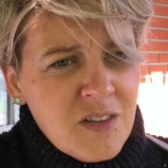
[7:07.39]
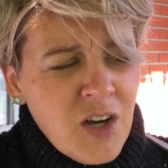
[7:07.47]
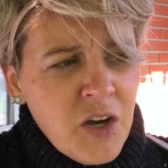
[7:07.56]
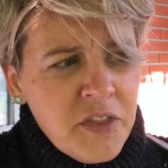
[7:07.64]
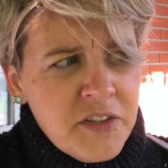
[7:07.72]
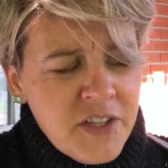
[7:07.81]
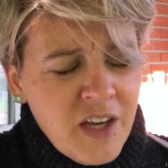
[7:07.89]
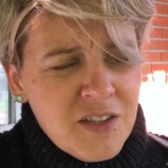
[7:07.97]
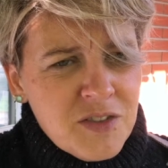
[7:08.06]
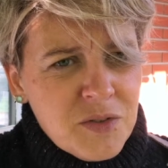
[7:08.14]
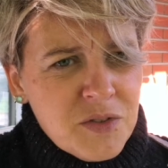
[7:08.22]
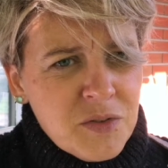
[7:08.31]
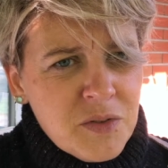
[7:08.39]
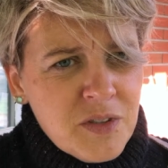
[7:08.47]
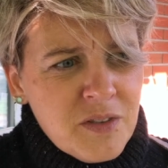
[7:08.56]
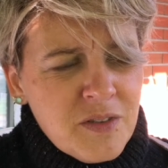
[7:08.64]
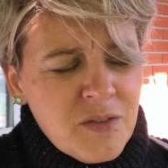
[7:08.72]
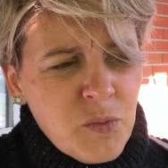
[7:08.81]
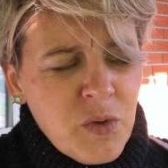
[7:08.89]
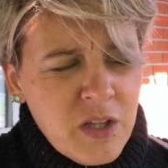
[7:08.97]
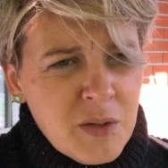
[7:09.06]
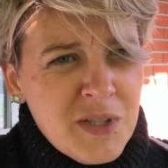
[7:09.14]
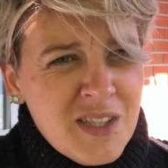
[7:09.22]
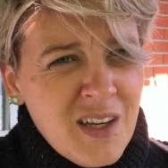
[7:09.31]
On the dinosaur tour. Will
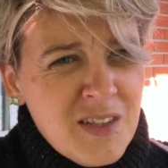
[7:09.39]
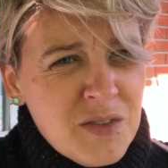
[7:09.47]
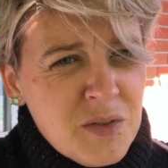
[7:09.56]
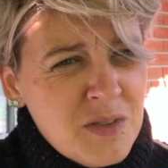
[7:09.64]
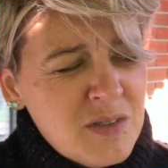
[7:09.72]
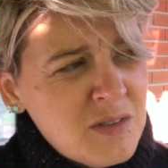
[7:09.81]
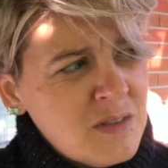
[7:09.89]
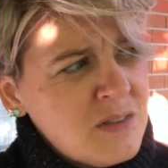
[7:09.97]
there be dinosaurs?